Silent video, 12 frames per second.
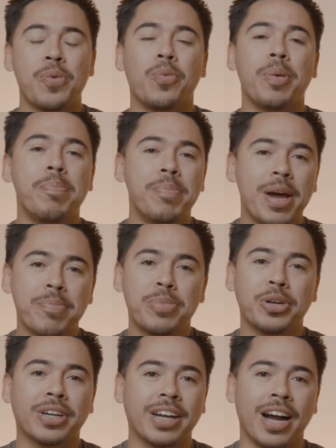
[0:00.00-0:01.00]

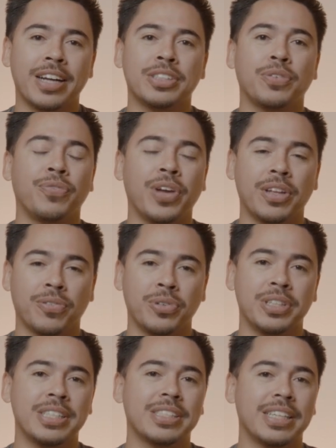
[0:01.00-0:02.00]
remember God's
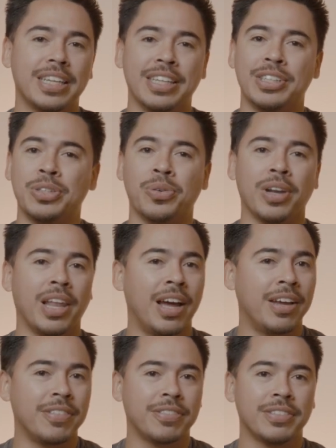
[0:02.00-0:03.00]
faithfulness in your
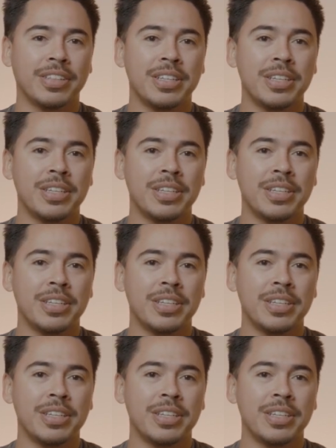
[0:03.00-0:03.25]
life.